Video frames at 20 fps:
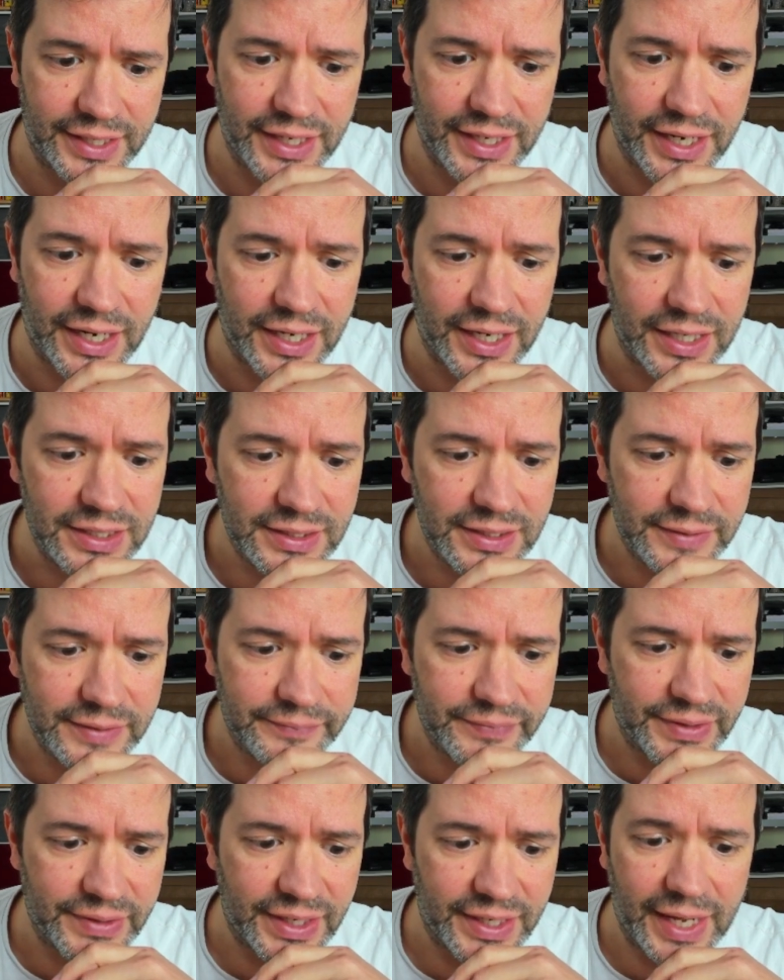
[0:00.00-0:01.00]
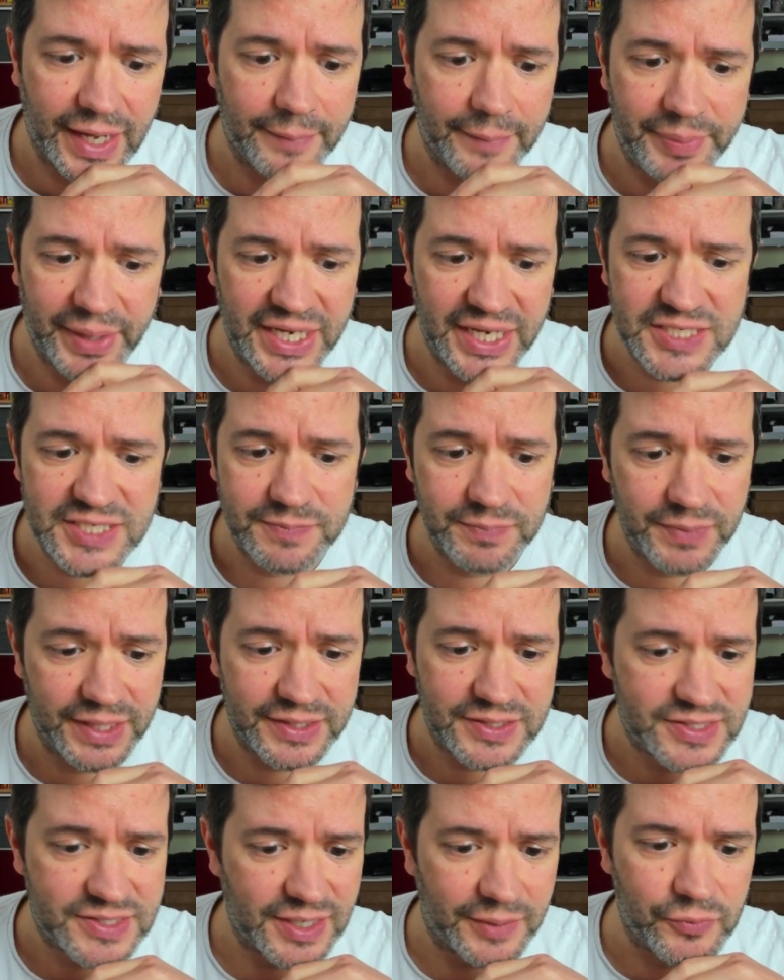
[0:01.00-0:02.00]
a in a basement
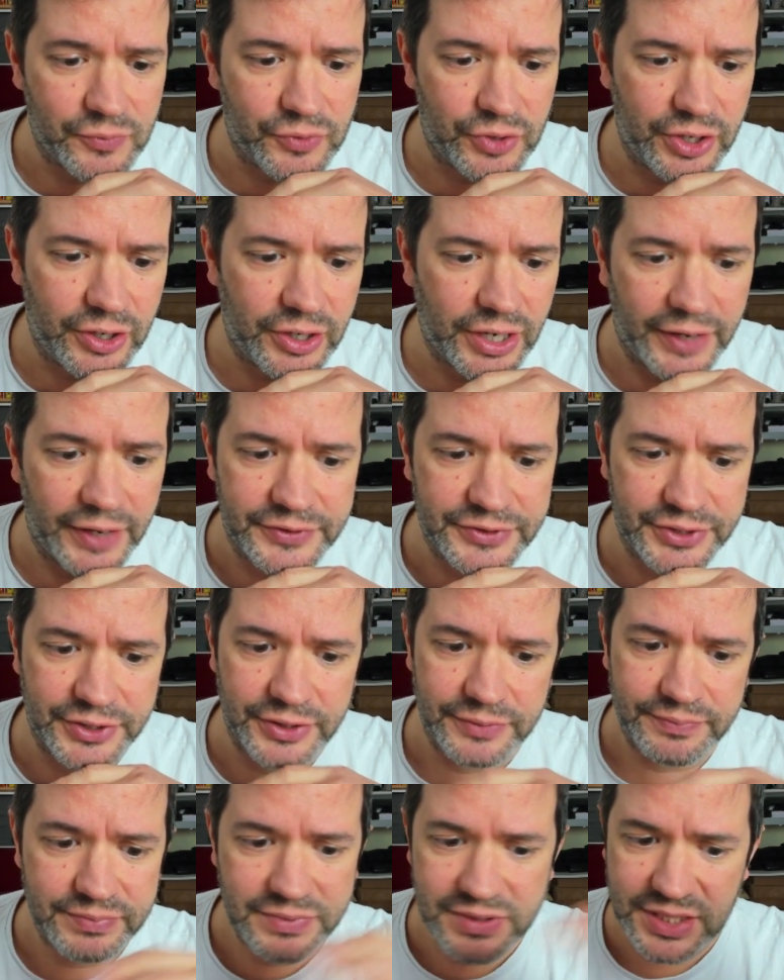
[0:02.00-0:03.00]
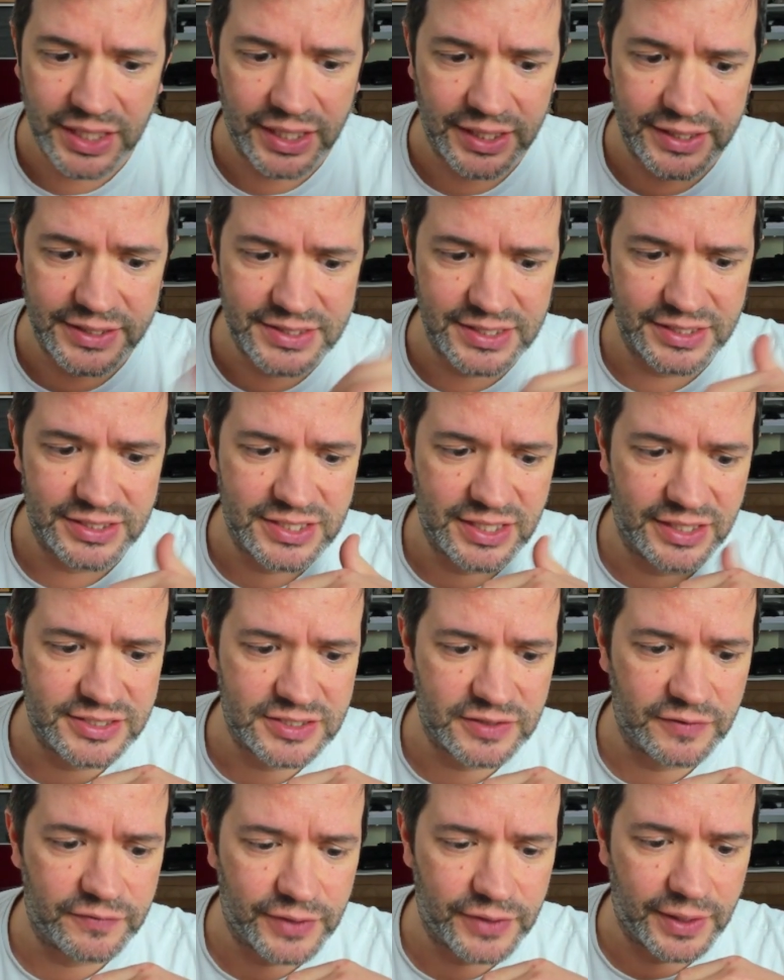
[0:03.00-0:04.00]
somewhere under tons and tons
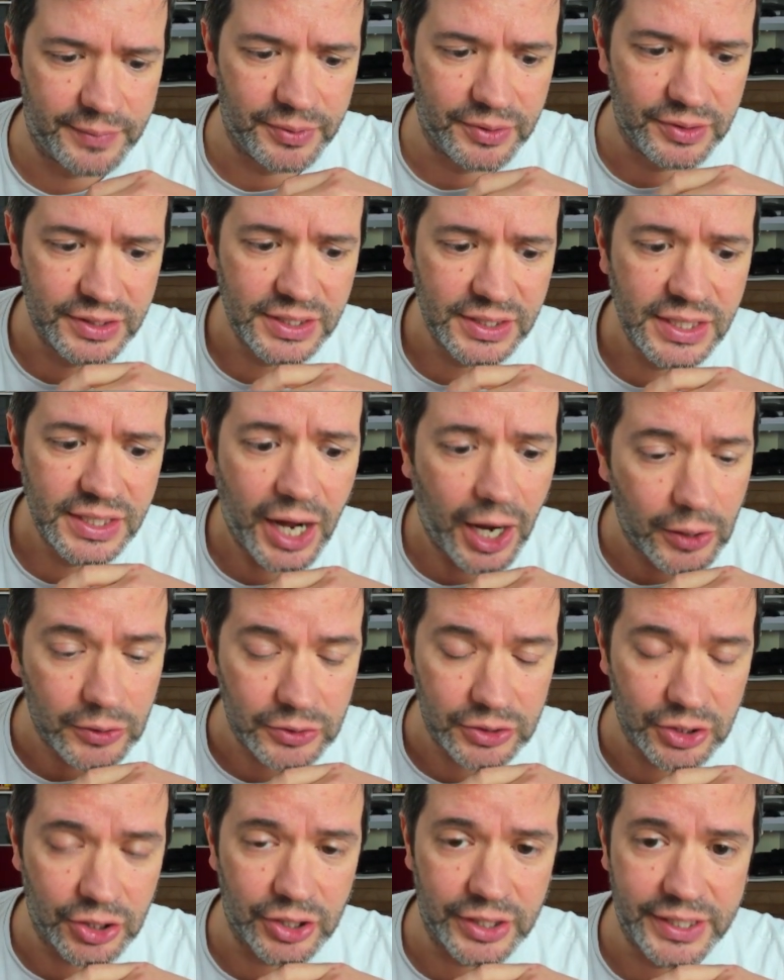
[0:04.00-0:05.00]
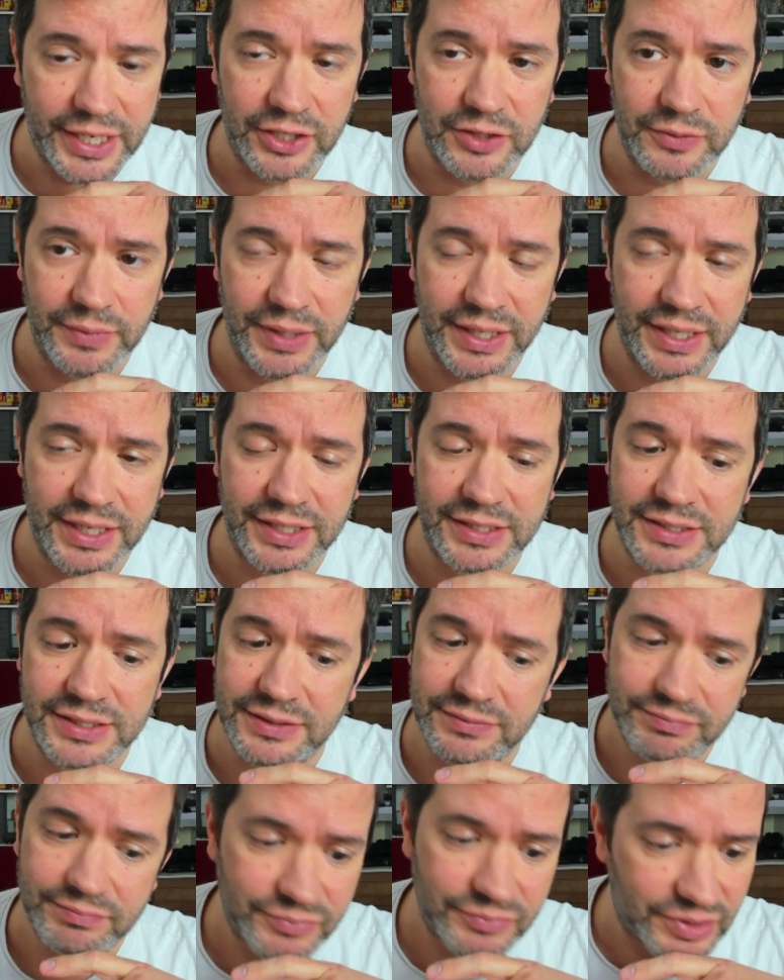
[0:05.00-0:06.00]
of rubble how long can you make it
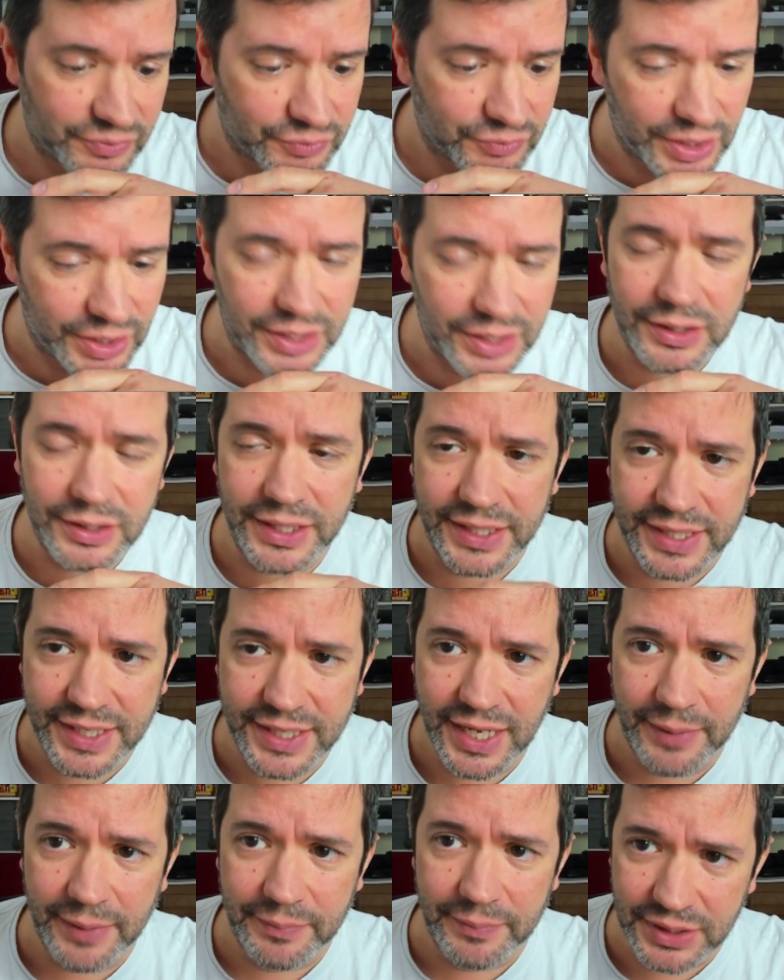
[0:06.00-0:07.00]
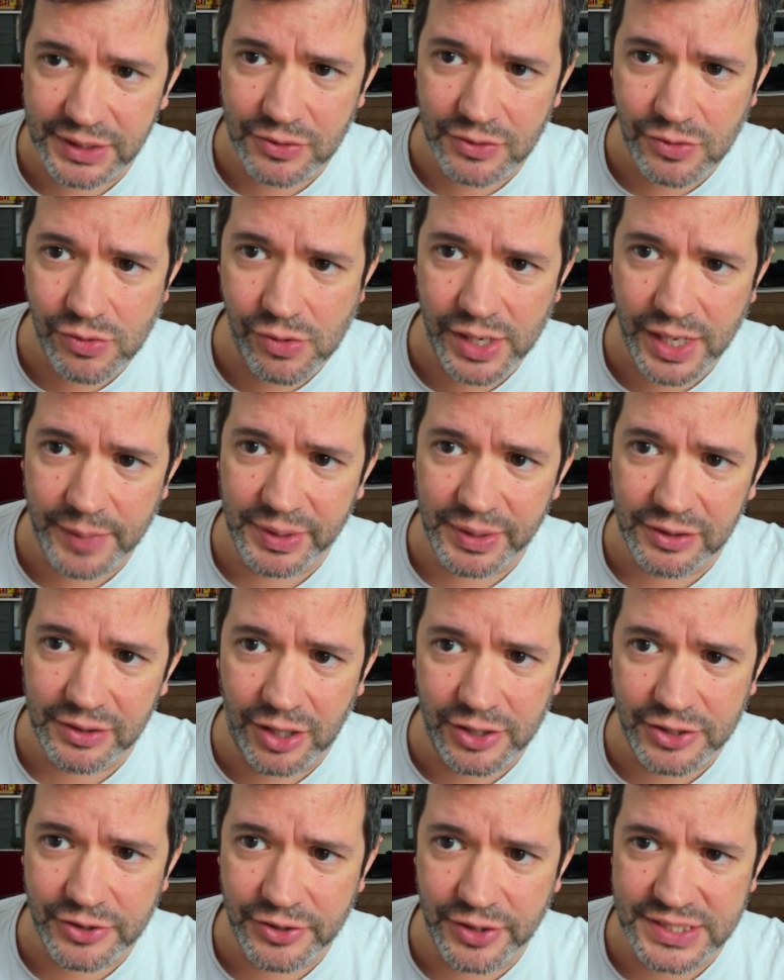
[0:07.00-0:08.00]
well it can be quite a bit
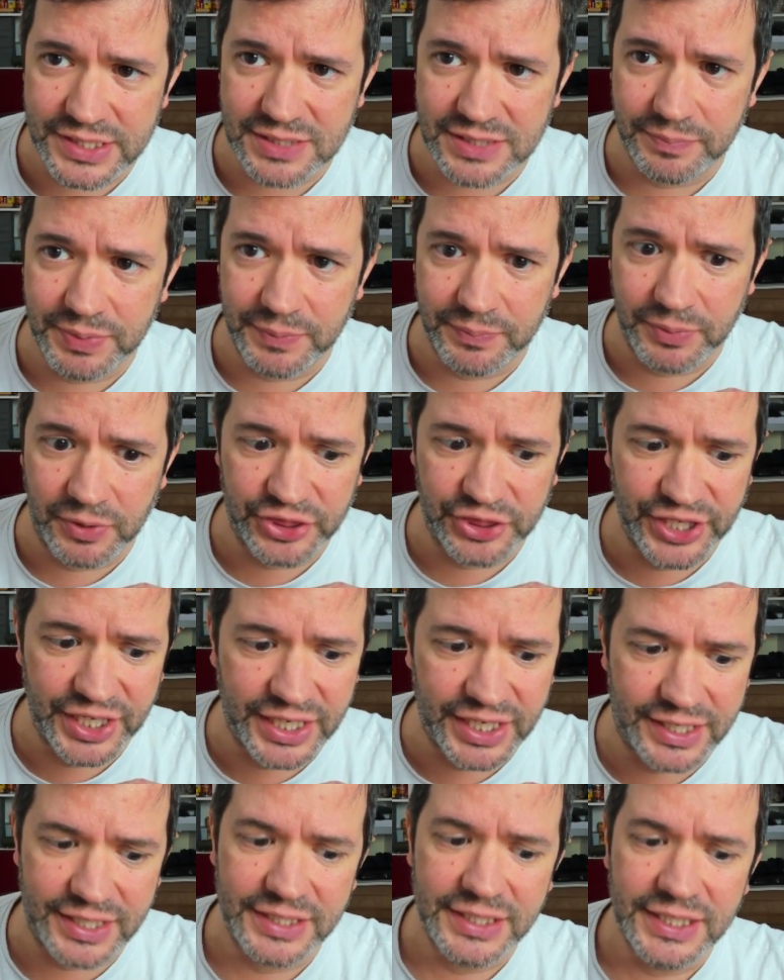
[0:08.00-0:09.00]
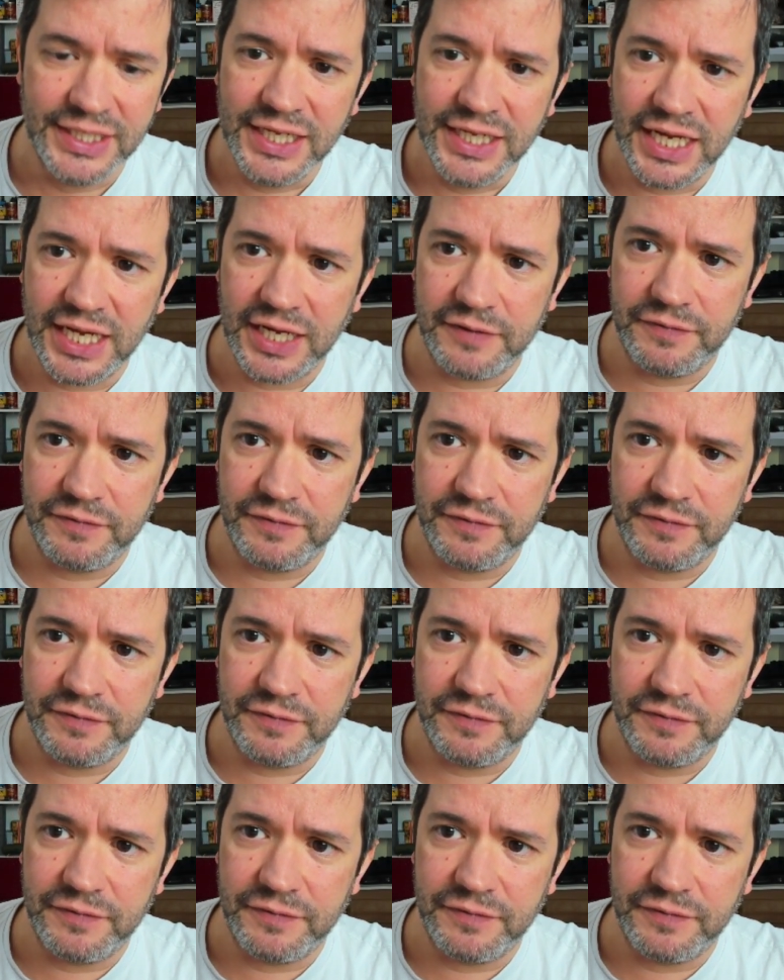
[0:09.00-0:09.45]
longer than some people think if